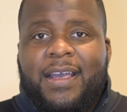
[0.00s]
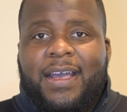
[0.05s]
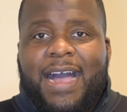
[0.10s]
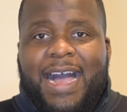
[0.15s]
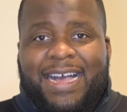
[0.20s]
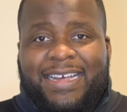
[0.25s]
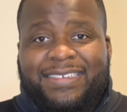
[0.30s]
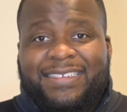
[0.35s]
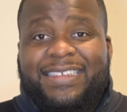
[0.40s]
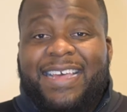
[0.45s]

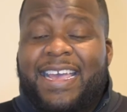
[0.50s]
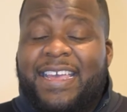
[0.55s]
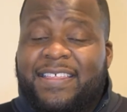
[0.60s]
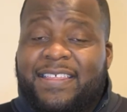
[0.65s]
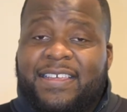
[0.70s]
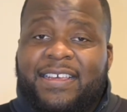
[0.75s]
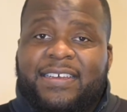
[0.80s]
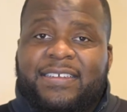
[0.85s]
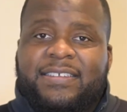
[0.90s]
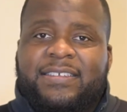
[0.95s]
I say
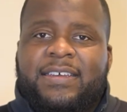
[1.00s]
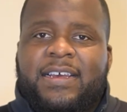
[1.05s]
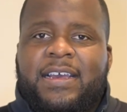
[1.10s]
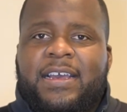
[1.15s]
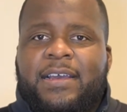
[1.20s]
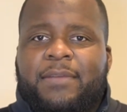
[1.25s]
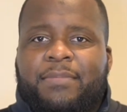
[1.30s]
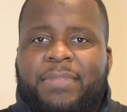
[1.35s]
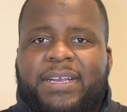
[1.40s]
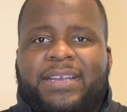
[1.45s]
this
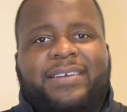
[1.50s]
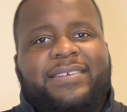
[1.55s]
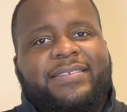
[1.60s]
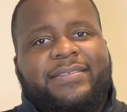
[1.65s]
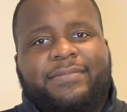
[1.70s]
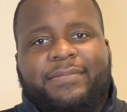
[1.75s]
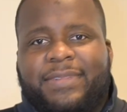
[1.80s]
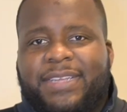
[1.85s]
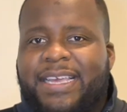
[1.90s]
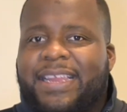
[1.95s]
because
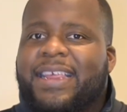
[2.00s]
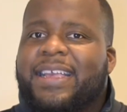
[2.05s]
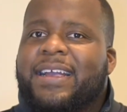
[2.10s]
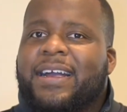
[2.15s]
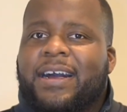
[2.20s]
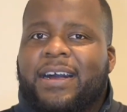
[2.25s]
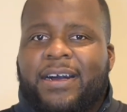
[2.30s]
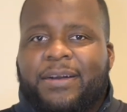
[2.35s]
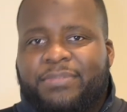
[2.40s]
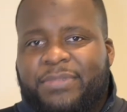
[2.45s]
leading
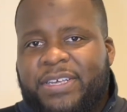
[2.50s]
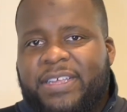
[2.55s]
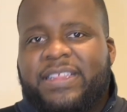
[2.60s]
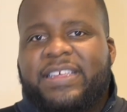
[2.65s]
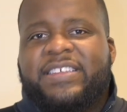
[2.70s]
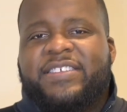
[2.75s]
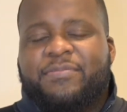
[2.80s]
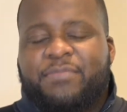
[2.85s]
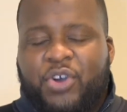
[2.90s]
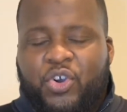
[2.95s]
up to
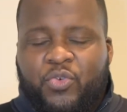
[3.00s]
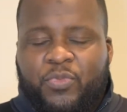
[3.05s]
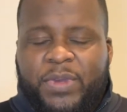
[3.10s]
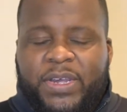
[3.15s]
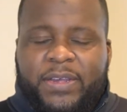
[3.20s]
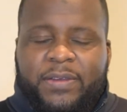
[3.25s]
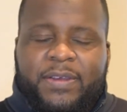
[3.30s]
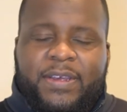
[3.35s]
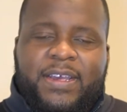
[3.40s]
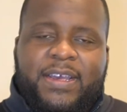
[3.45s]
this
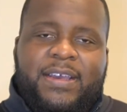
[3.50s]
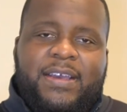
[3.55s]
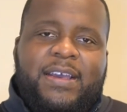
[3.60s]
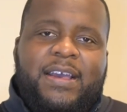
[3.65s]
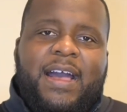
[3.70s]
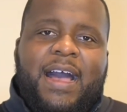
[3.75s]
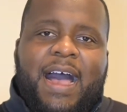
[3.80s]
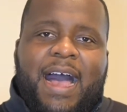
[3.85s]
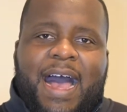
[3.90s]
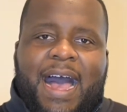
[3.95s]
moment,
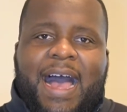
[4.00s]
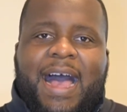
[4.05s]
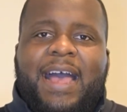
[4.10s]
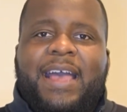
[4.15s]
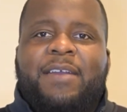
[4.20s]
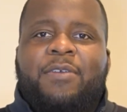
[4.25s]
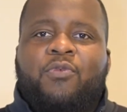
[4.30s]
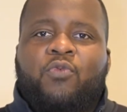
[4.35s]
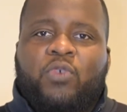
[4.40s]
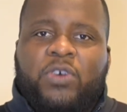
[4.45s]

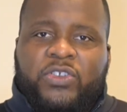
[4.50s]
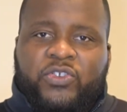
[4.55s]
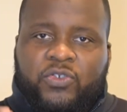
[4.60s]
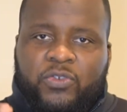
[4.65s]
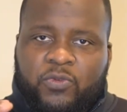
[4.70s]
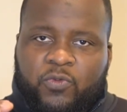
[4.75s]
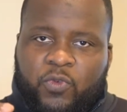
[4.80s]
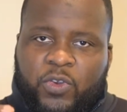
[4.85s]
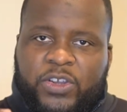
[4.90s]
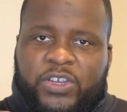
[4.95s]
I was
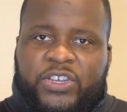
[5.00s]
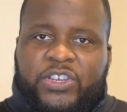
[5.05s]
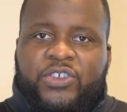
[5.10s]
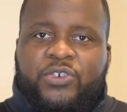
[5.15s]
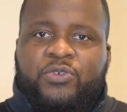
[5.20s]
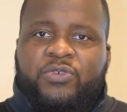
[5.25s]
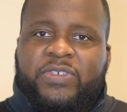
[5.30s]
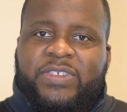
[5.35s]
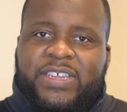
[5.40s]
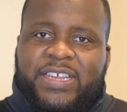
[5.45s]

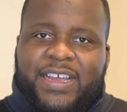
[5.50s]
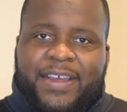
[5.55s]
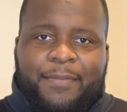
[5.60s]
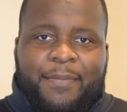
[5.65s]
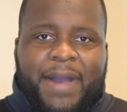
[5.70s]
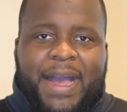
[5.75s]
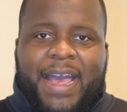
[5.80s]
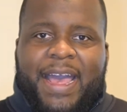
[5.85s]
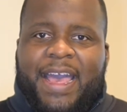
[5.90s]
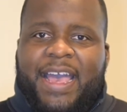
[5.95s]
reducing
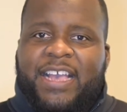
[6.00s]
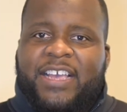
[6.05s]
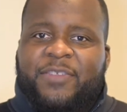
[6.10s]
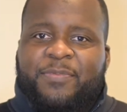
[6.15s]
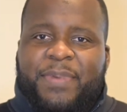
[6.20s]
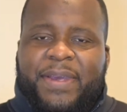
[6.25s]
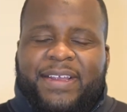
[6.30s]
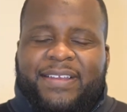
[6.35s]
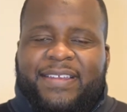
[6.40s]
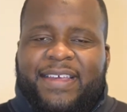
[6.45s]
my
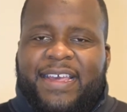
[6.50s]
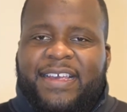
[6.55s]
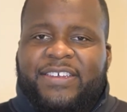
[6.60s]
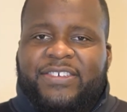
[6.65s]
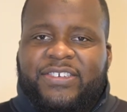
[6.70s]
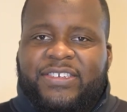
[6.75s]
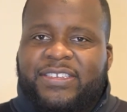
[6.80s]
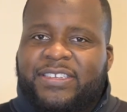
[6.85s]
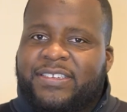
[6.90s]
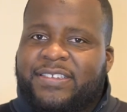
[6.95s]

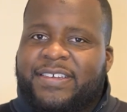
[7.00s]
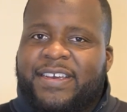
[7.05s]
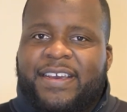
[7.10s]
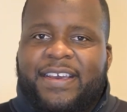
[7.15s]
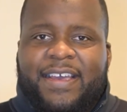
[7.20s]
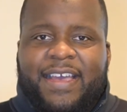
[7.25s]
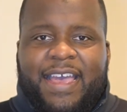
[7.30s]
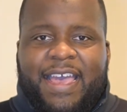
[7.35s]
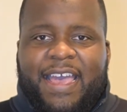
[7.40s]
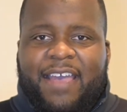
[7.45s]
expectations
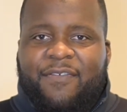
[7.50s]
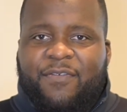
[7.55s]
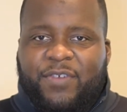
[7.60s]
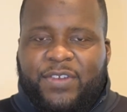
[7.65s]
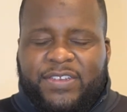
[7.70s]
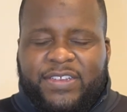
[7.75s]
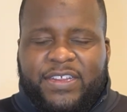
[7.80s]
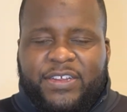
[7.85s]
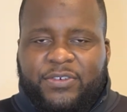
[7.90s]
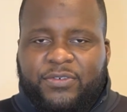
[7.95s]
every
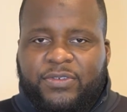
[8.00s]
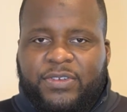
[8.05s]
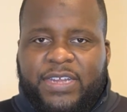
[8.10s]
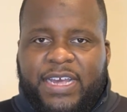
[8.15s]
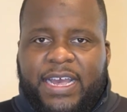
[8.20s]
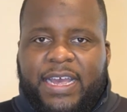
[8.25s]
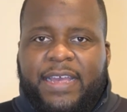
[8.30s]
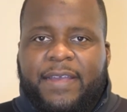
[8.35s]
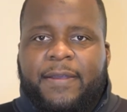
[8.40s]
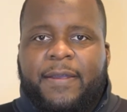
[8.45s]
single
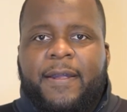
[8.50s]
day.